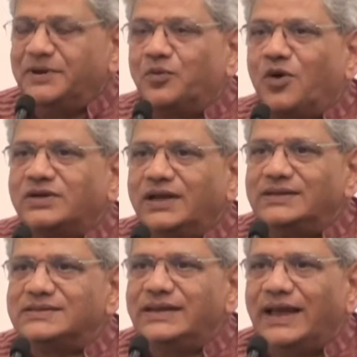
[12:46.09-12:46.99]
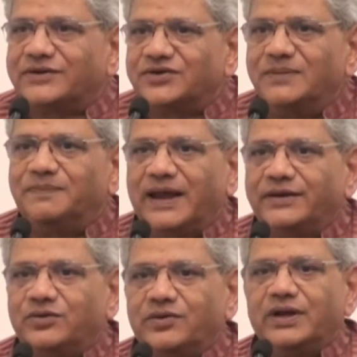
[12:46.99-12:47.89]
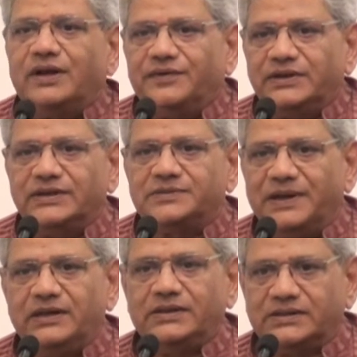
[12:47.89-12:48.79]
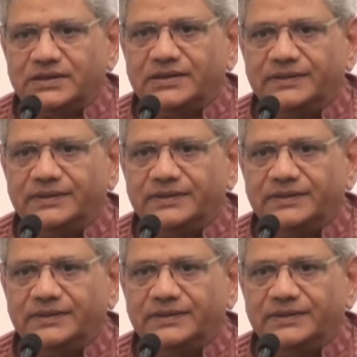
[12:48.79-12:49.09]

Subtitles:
But what is the action plan to recover these monies?